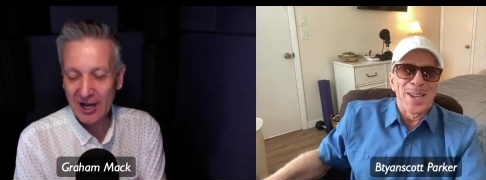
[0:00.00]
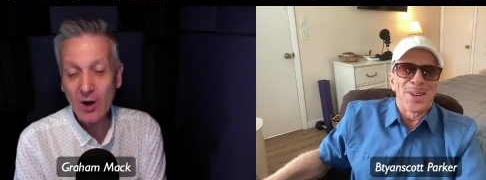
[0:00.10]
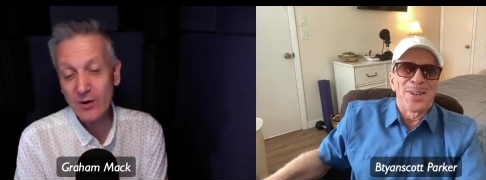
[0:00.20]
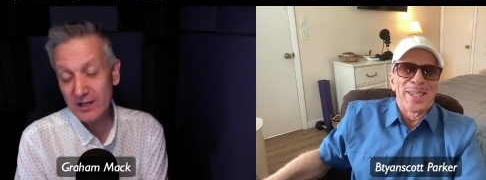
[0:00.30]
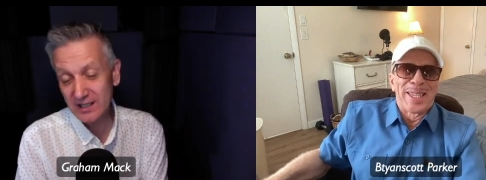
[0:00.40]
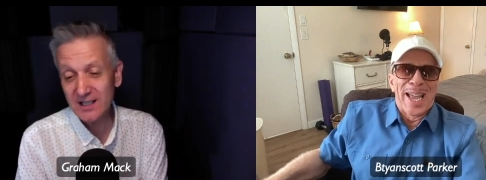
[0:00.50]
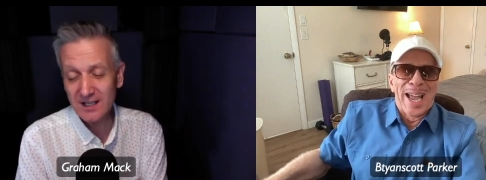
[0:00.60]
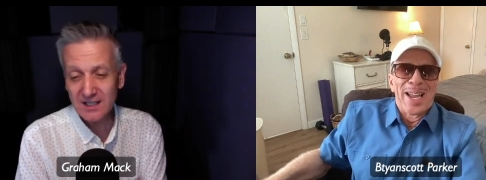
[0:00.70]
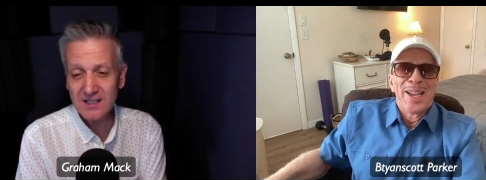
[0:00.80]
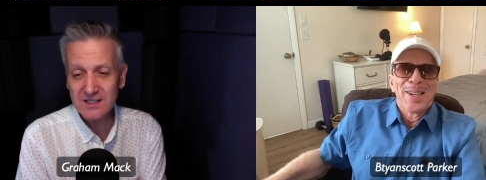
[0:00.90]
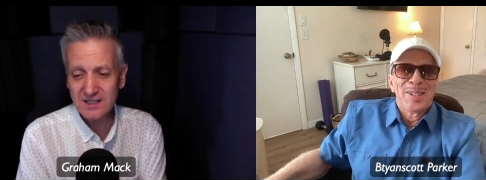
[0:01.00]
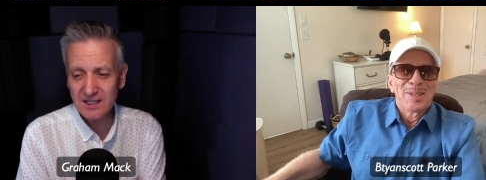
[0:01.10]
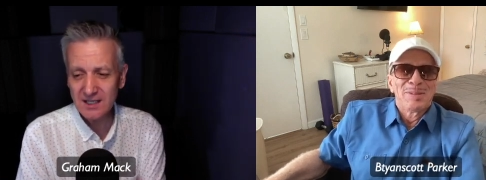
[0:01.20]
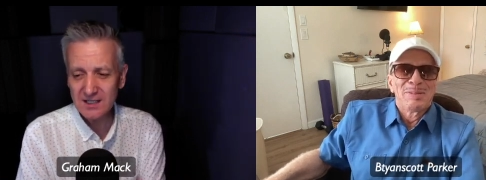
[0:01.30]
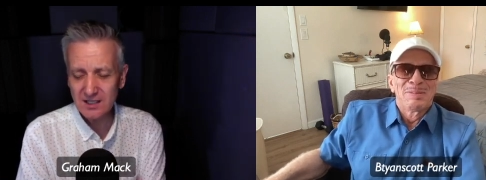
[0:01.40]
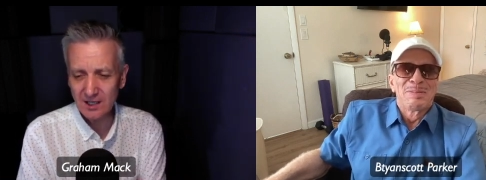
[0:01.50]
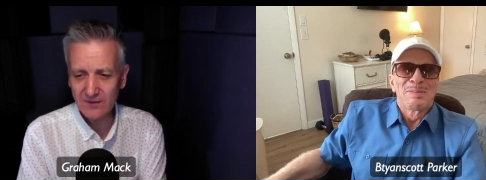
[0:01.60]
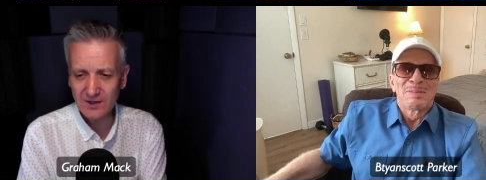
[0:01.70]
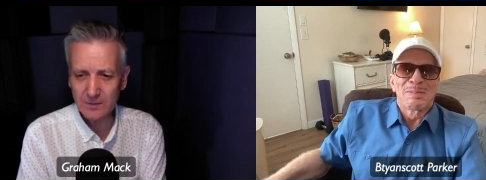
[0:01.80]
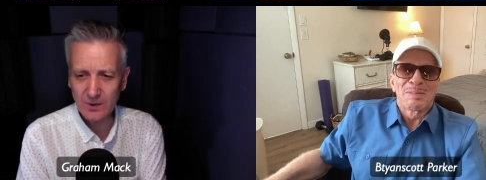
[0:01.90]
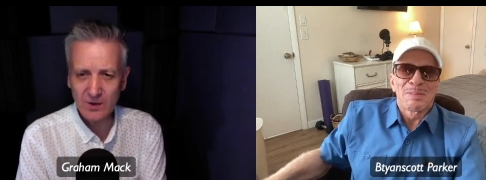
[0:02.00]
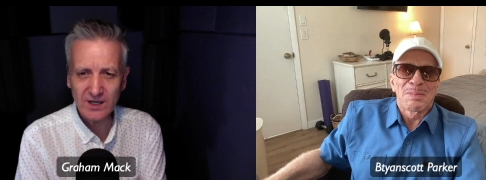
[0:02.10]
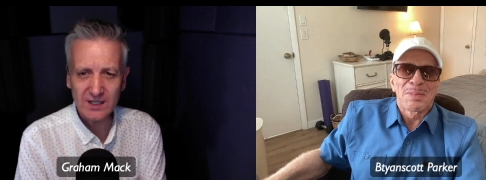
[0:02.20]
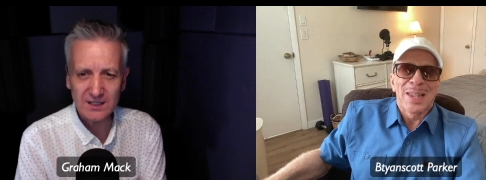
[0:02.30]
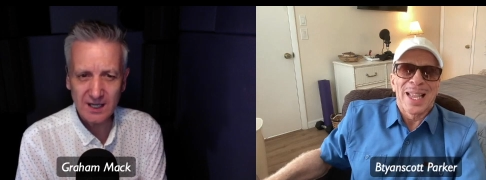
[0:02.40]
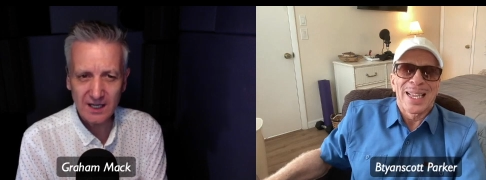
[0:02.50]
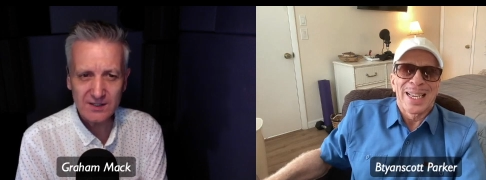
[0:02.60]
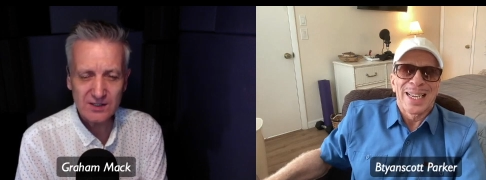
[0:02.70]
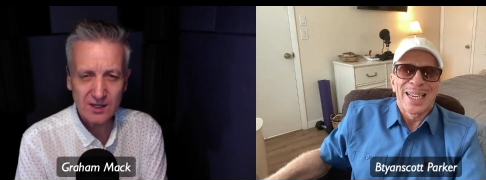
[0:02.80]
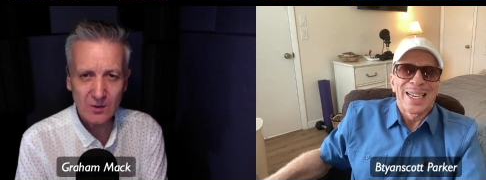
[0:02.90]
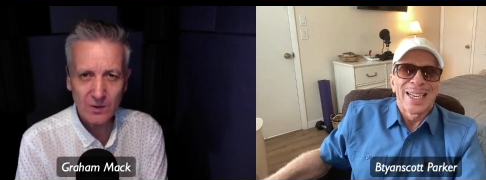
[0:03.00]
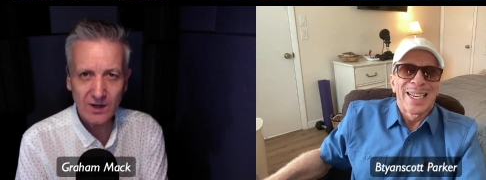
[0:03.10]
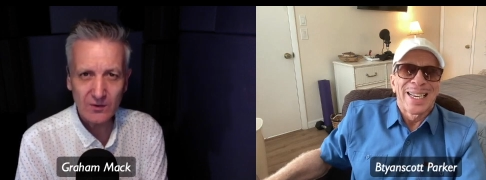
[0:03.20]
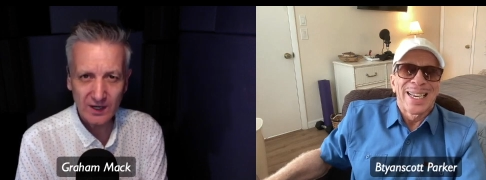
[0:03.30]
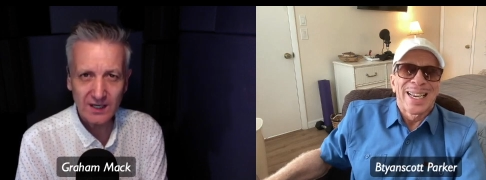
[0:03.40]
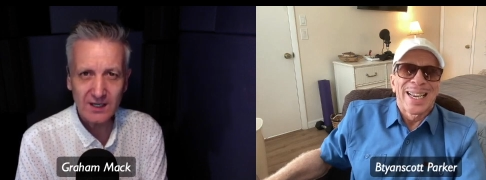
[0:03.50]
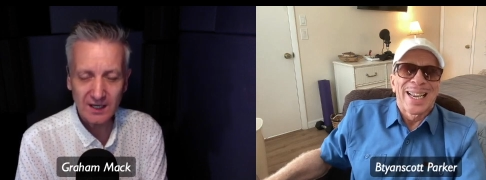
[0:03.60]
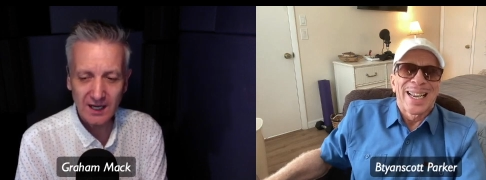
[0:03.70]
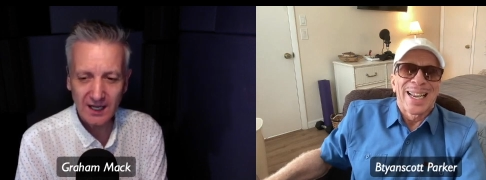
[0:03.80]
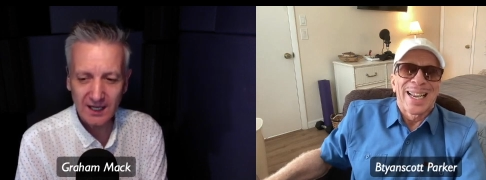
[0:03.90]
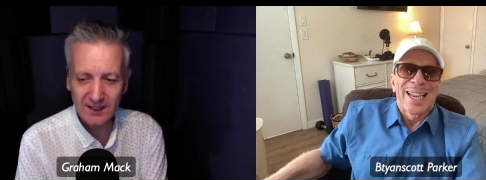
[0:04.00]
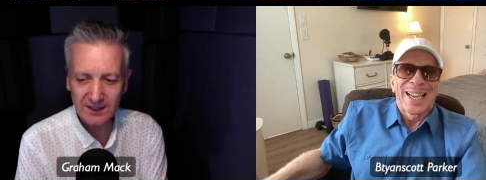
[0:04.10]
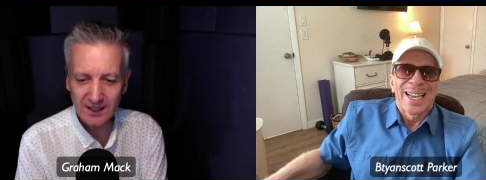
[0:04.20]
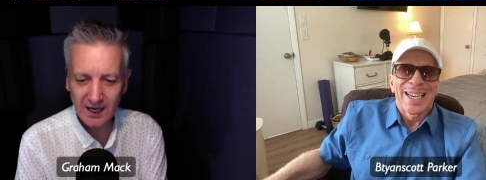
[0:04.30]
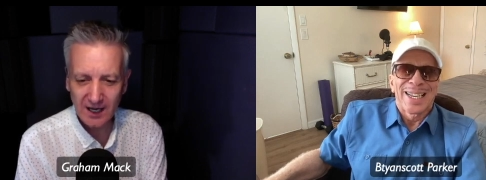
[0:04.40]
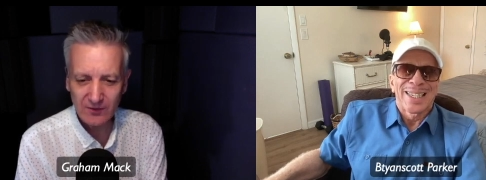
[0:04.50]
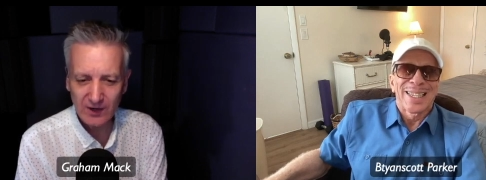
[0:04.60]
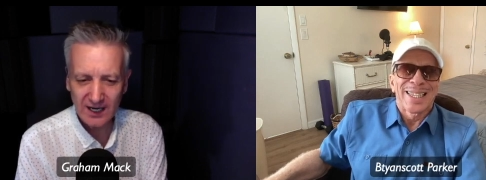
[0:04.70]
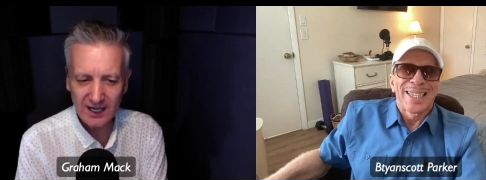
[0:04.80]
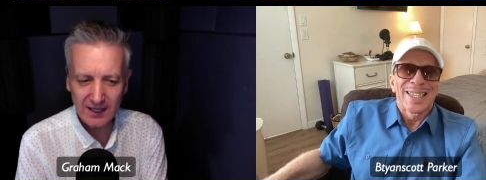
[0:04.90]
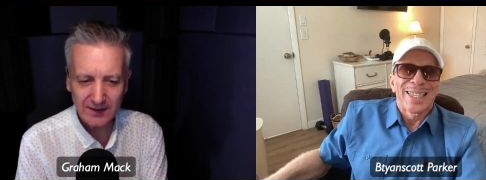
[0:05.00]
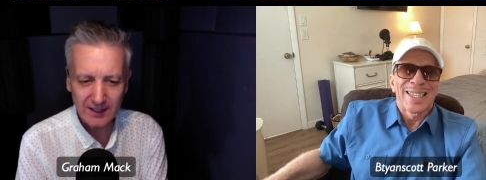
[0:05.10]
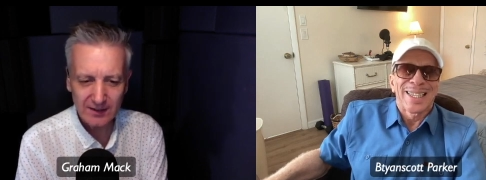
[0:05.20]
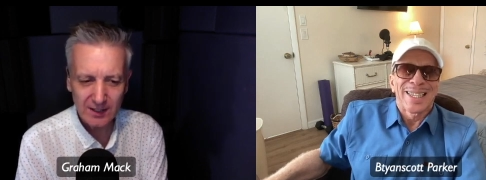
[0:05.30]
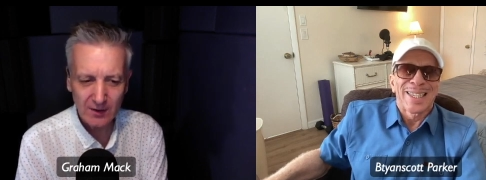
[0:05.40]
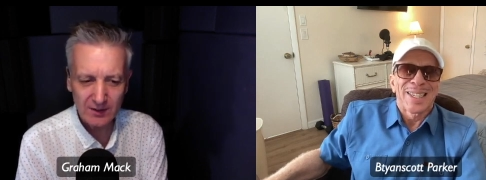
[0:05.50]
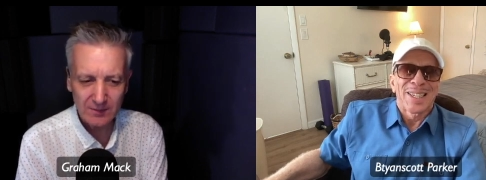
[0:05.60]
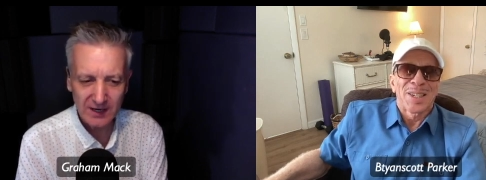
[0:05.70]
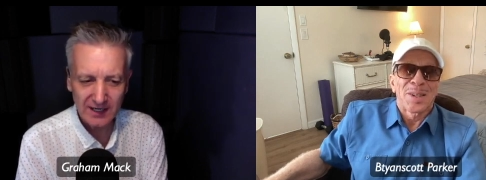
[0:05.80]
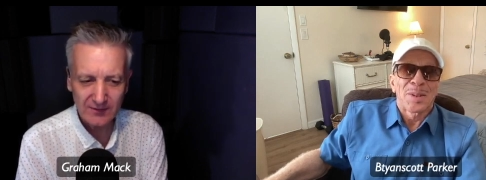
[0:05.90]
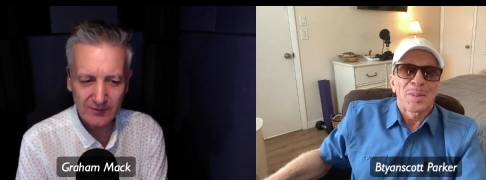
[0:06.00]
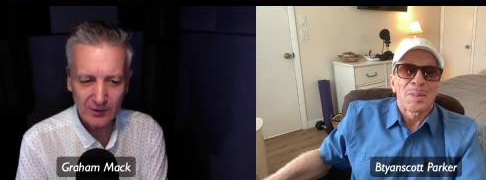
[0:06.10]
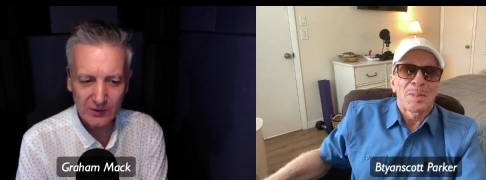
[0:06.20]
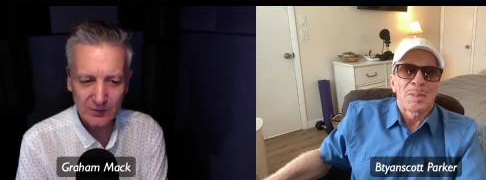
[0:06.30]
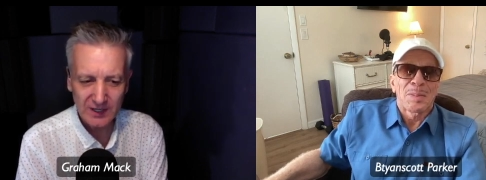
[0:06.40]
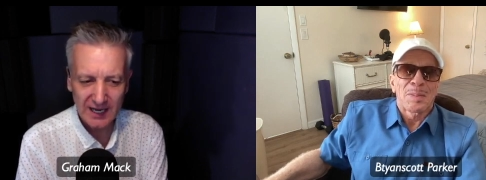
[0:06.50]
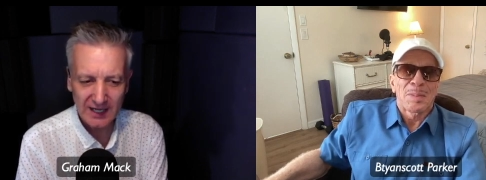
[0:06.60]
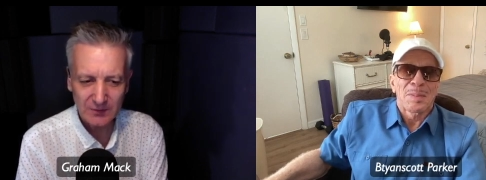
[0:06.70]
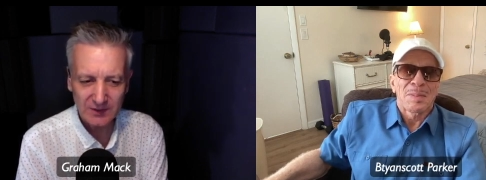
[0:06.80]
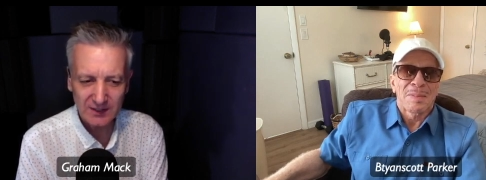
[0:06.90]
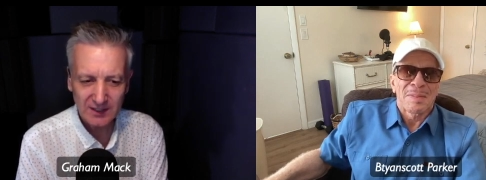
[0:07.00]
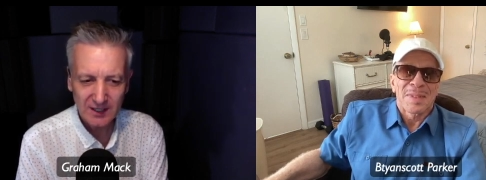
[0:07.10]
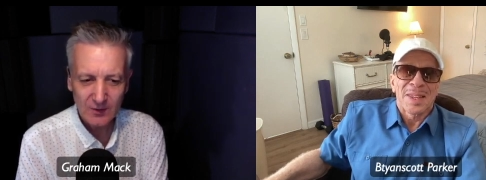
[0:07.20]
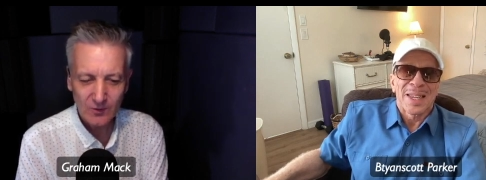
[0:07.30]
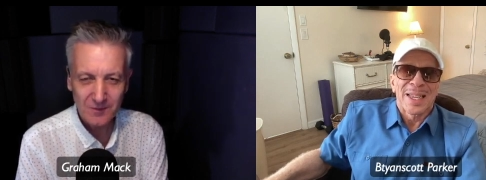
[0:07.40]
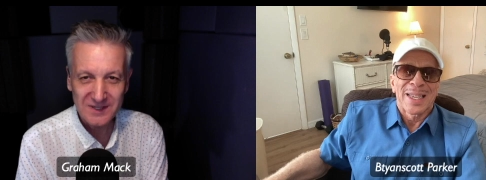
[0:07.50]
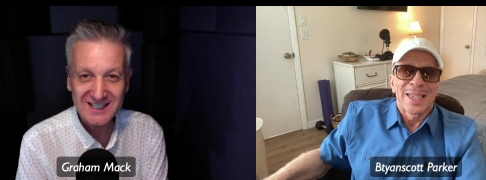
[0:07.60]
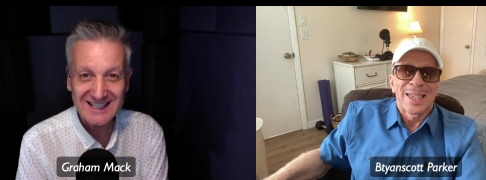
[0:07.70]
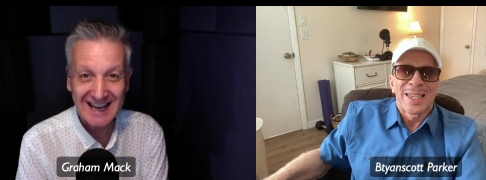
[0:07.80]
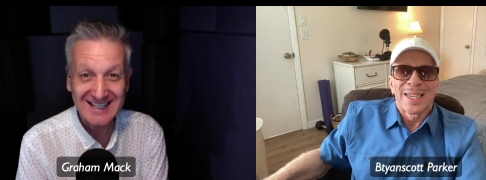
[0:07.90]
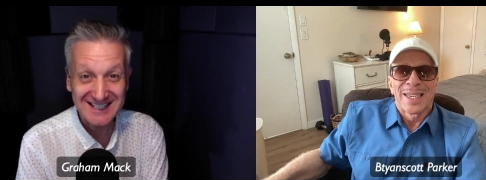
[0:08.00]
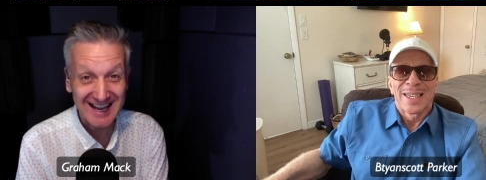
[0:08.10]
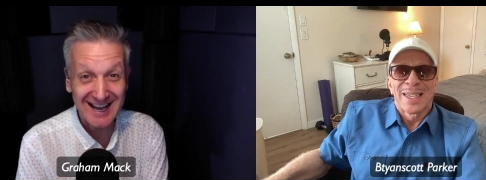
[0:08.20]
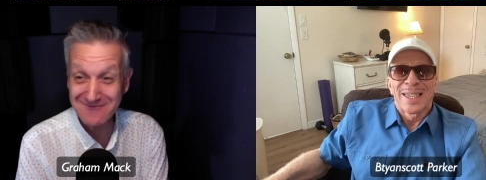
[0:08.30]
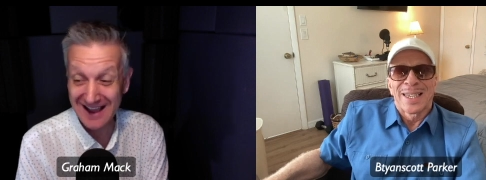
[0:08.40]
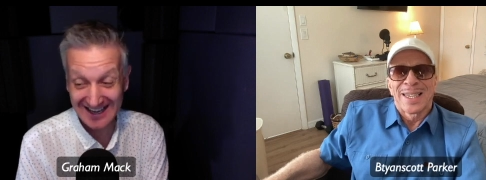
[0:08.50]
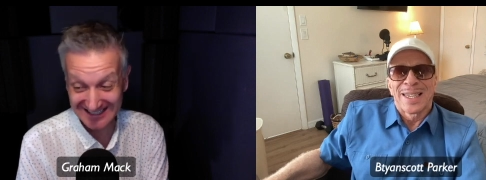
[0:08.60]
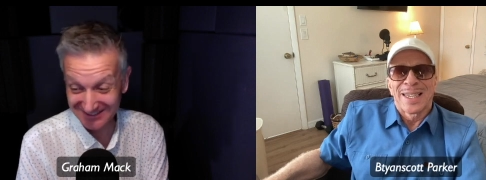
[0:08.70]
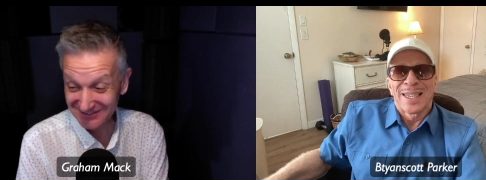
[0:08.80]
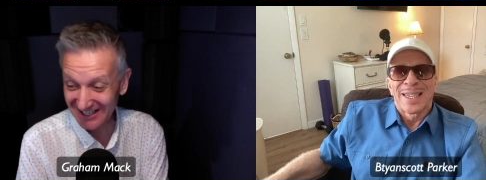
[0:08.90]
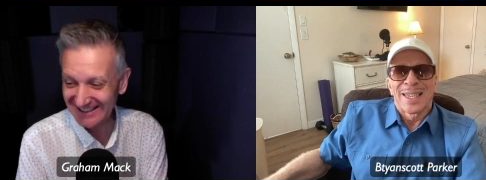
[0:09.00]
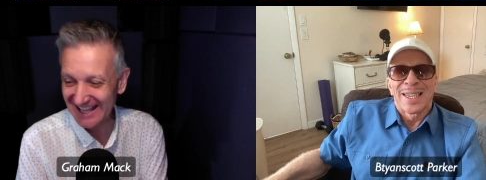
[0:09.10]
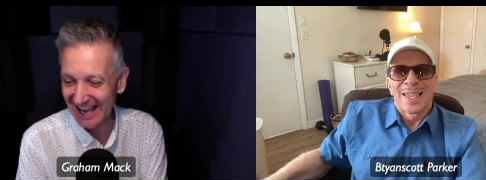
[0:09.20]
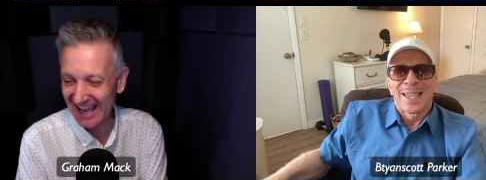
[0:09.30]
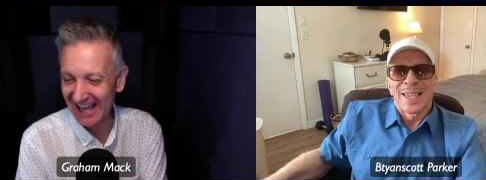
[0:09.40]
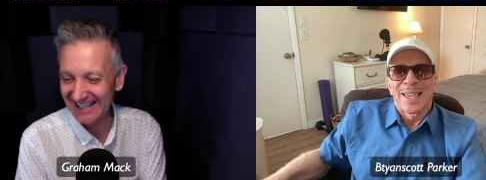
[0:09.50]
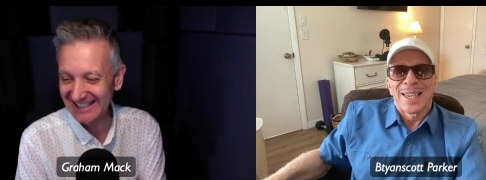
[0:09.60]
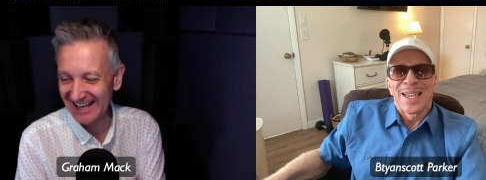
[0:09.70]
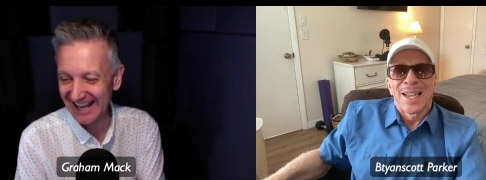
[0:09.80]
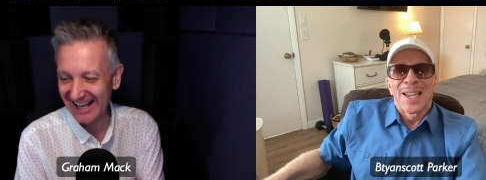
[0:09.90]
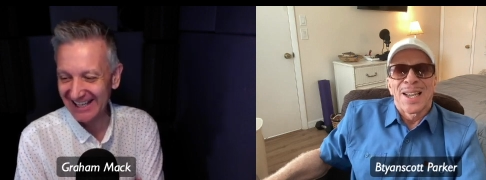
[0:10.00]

Speaker 1: you. No, it is a lovely book and so well written, and really, I think the only back and forth we had were mistakes I made, weren't they? And